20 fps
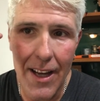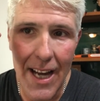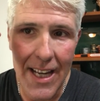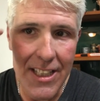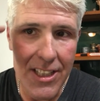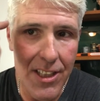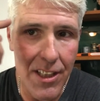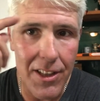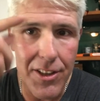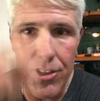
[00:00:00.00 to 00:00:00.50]
I
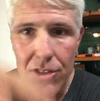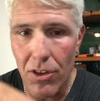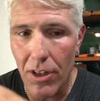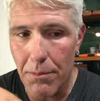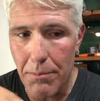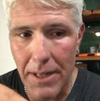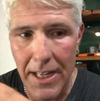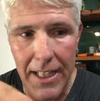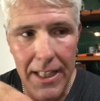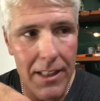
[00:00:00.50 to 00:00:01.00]
still
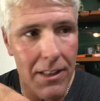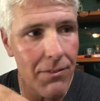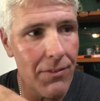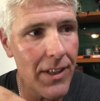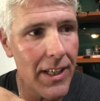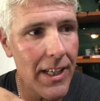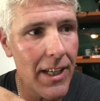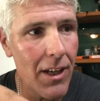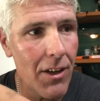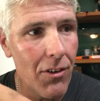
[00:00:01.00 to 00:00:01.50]
enjoyed making the
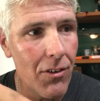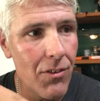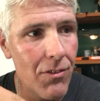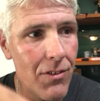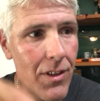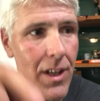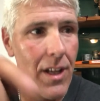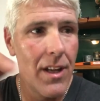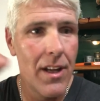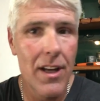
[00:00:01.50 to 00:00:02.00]
video.
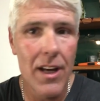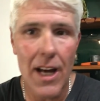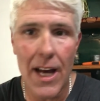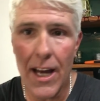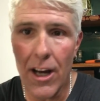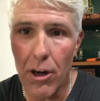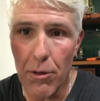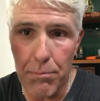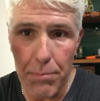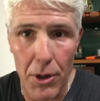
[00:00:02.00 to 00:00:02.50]

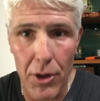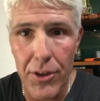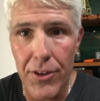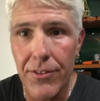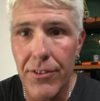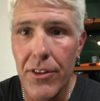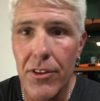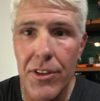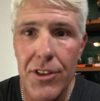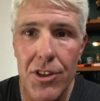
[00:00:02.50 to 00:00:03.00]
I hope both
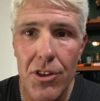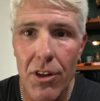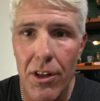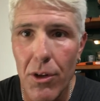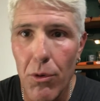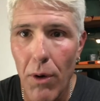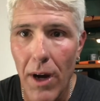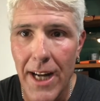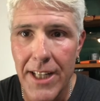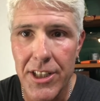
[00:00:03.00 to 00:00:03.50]
of you
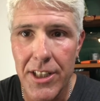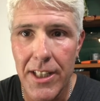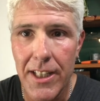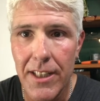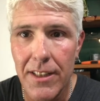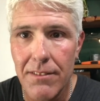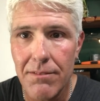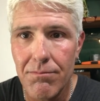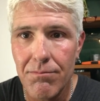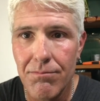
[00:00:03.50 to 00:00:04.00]
enjoy watching
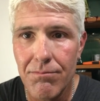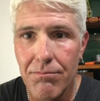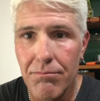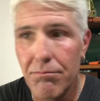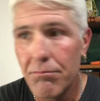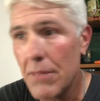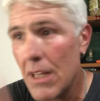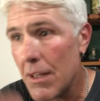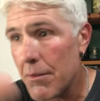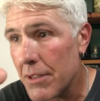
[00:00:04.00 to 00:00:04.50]
it.
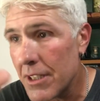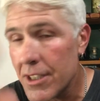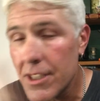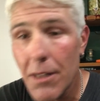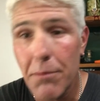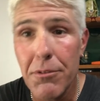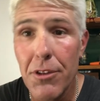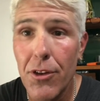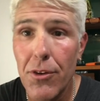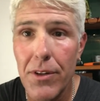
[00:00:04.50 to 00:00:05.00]
Maybe it's
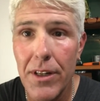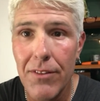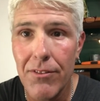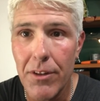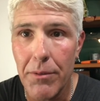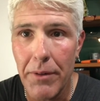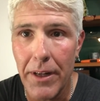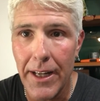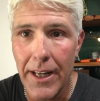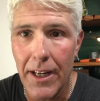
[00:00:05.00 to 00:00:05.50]
up to 3 of
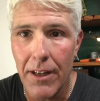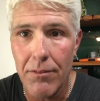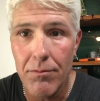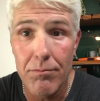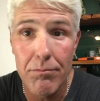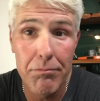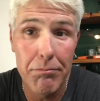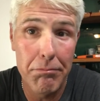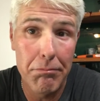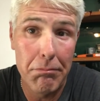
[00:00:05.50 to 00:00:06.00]
you by now.
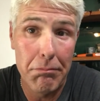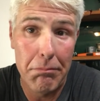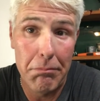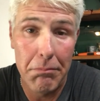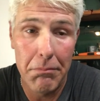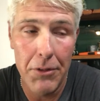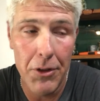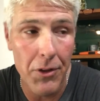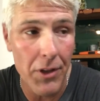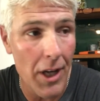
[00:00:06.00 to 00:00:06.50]

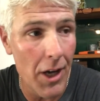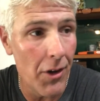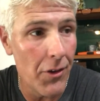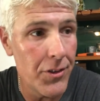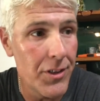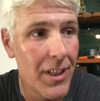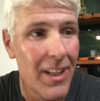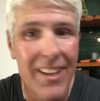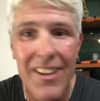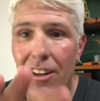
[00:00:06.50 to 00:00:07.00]
Who
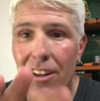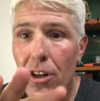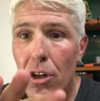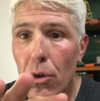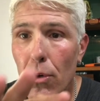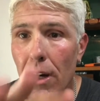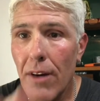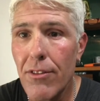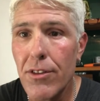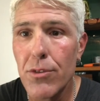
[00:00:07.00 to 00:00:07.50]
knows?
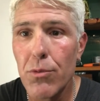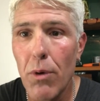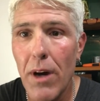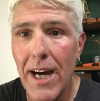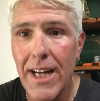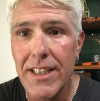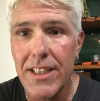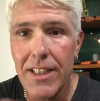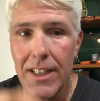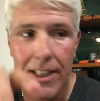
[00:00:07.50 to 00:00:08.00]
Whoever's
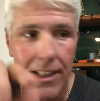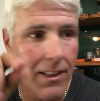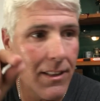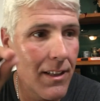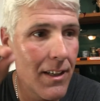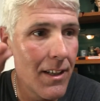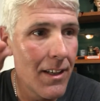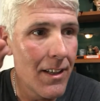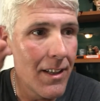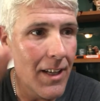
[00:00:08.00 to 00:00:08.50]
watching it,
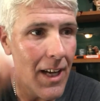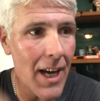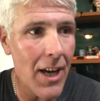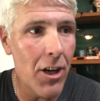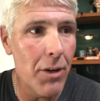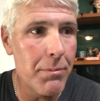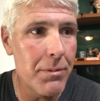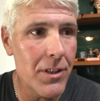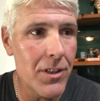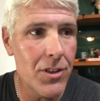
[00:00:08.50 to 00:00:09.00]
I
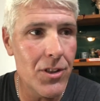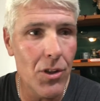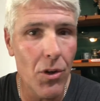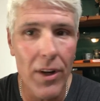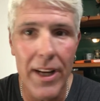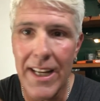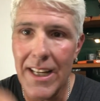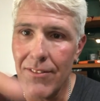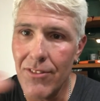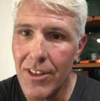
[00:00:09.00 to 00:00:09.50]
hope you
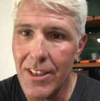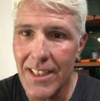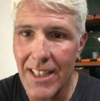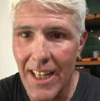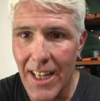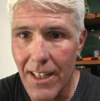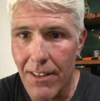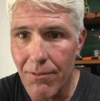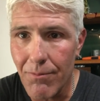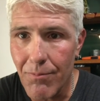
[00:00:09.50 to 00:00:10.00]
enjoy it. If you
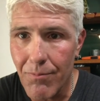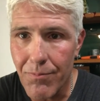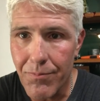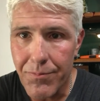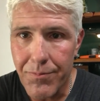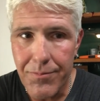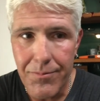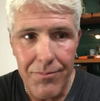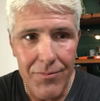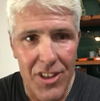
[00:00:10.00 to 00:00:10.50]
did,
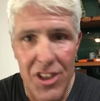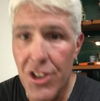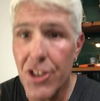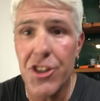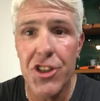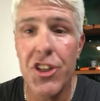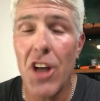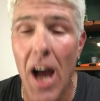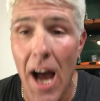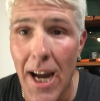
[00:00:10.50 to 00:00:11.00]

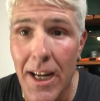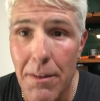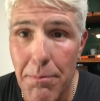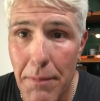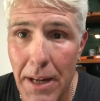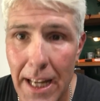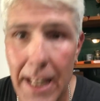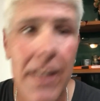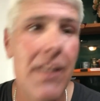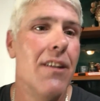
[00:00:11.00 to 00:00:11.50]
shock
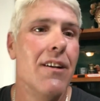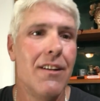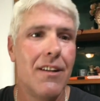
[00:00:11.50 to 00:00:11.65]
me.